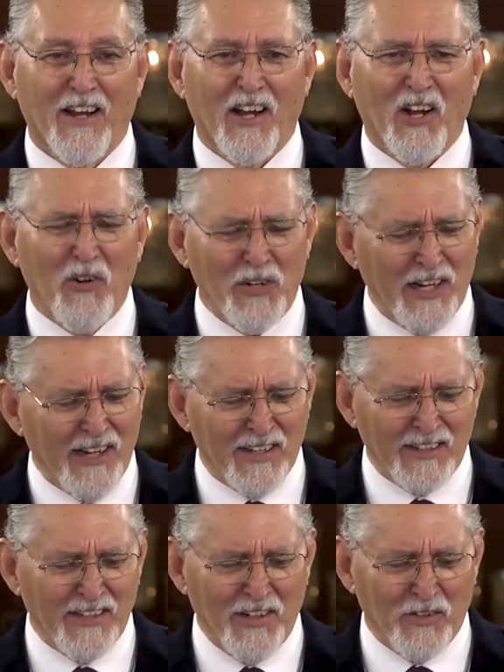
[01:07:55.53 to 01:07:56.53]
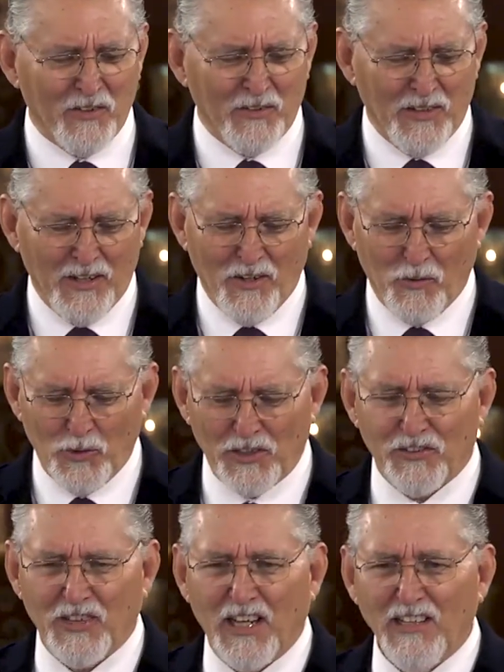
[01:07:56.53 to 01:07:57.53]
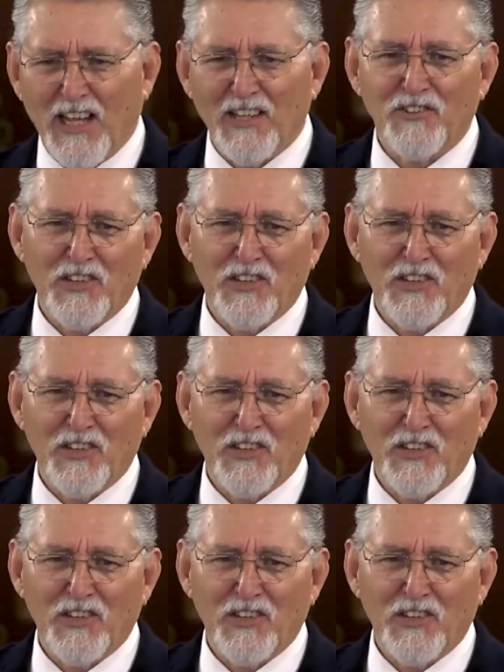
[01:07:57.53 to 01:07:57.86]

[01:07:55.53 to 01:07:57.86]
Oh, yeah, you know, when it's daylight,